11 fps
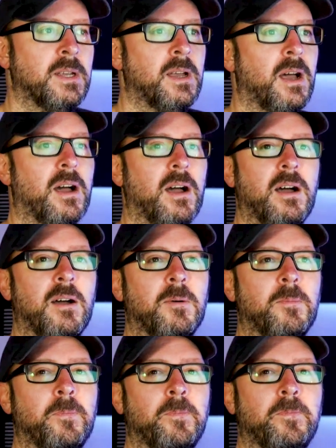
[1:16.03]

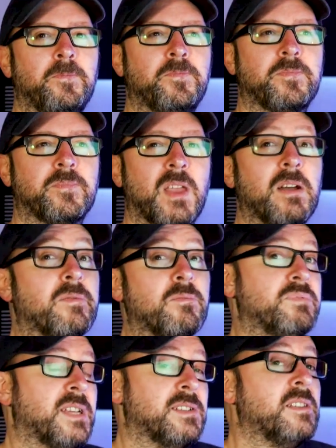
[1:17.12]
Um, Of
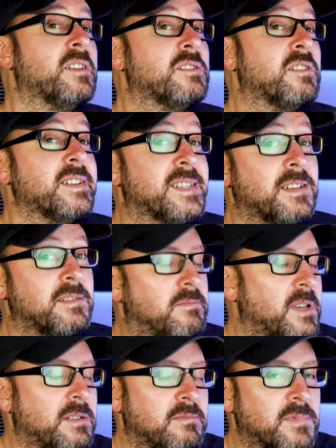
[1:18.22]
testing things like data
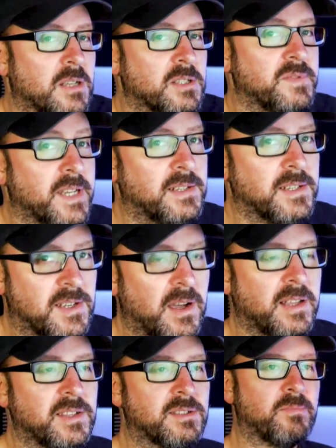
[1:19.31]
in terms of data
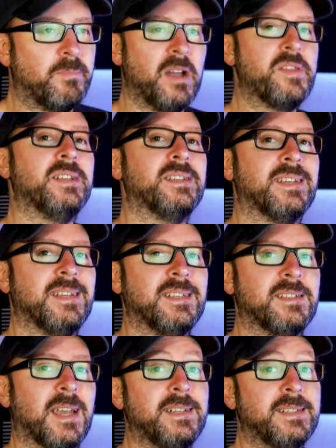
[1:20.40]
science. Python is, is
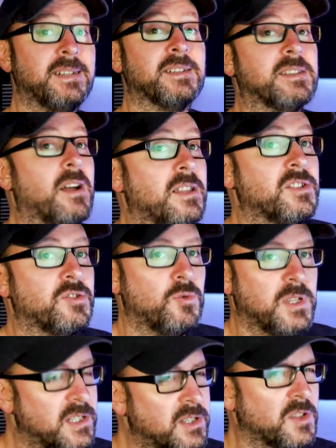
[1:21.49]
a data science tool.
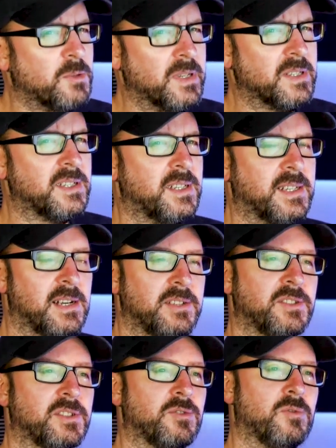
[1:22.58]
It's not a business
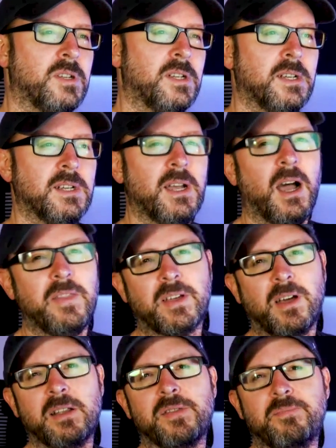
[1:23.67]
intelligence tool. And the
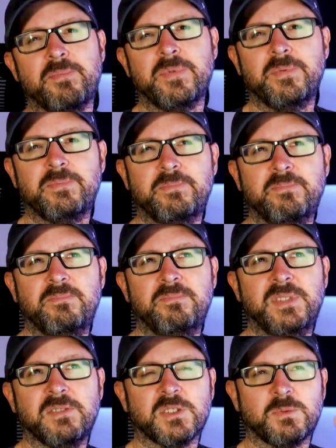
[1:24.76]
kind of
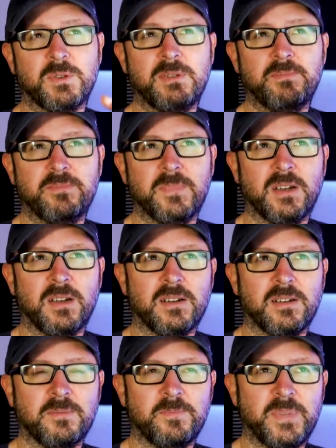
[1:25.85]
difference between
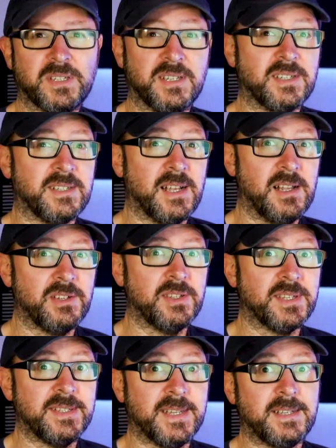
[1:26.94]
um, business intelligence
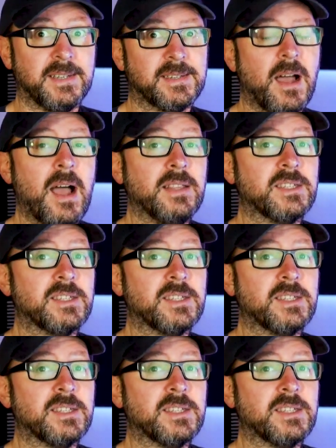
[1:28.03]
and data science,